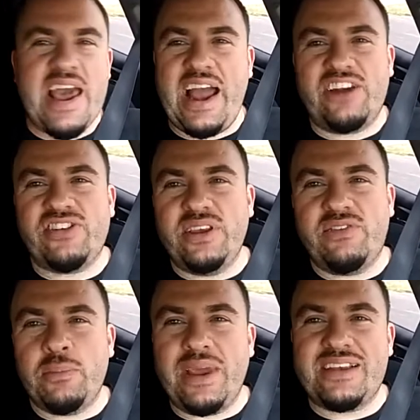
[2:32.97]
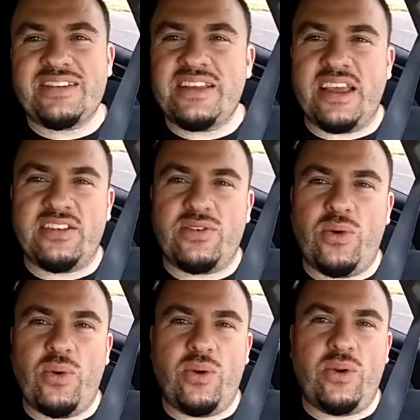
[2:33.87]
actually even makes sense
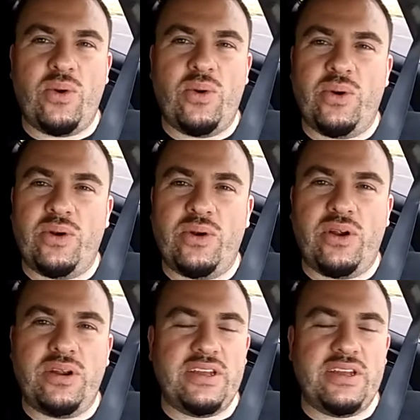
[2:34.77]
or